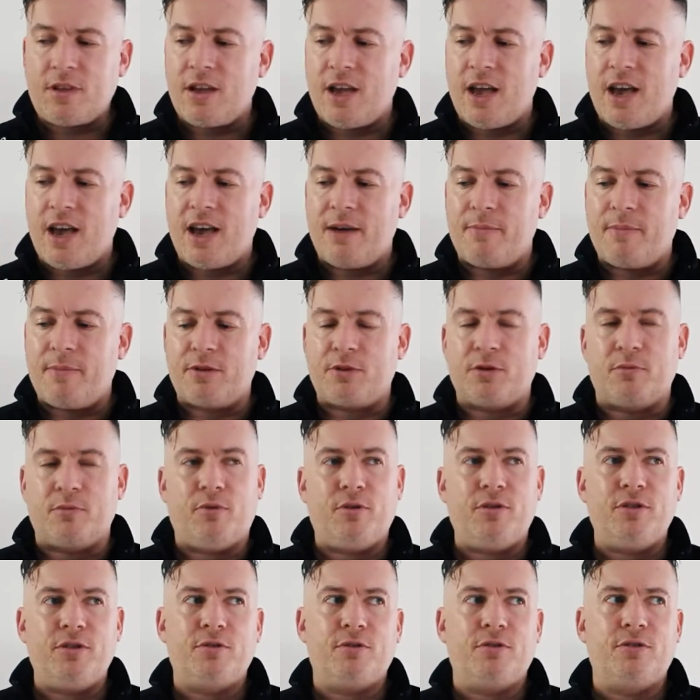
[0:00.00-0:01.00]
Um, so
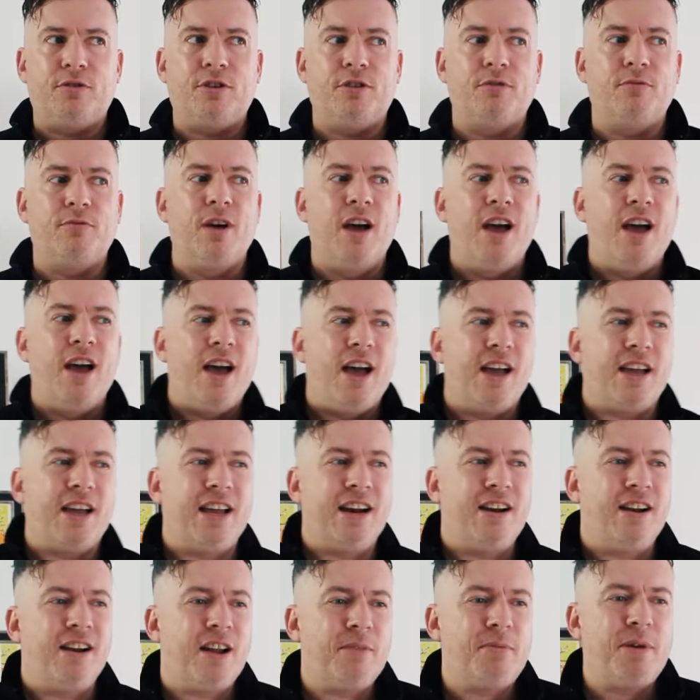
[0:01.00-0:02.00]
Broken Sword 2,
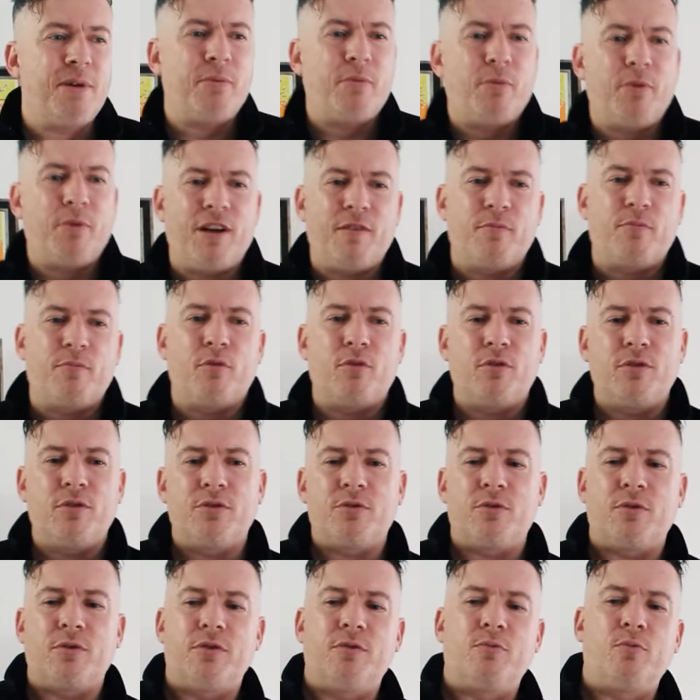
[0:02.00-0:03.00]
again, a lot of people would have Broken
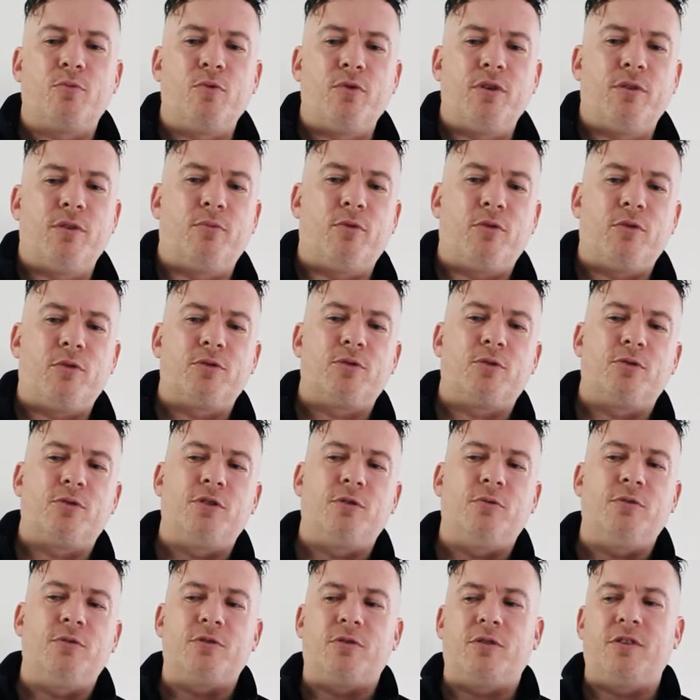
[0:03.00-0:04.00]
Sword 1 and Broken Sword
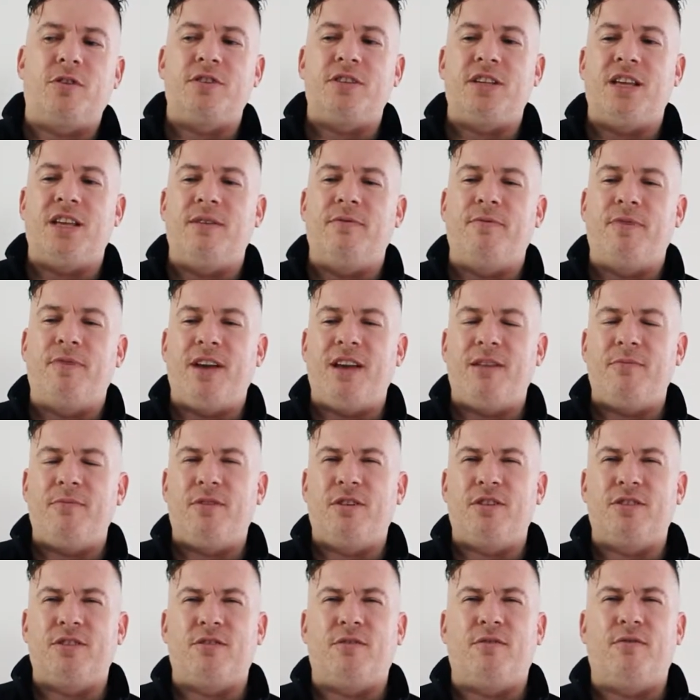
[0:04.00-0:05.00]
2 in sort of the same vein
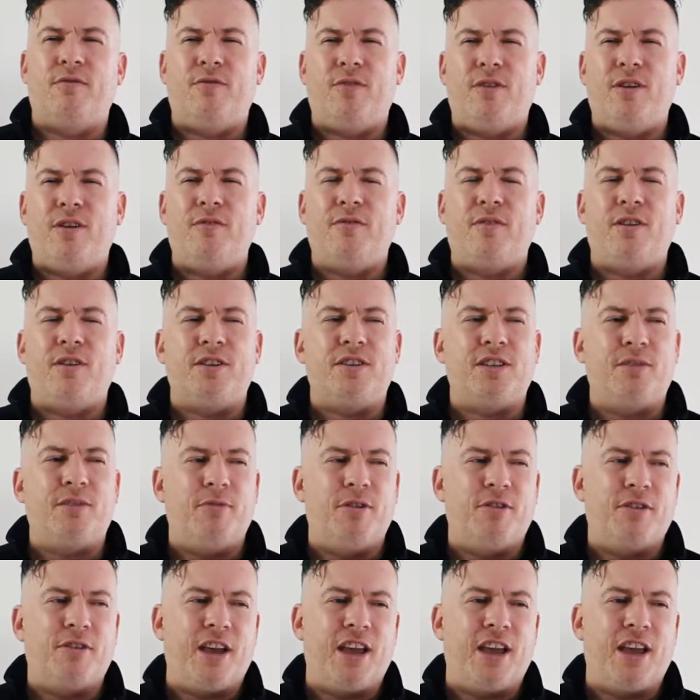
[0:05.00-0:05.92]
because they're a very, very similar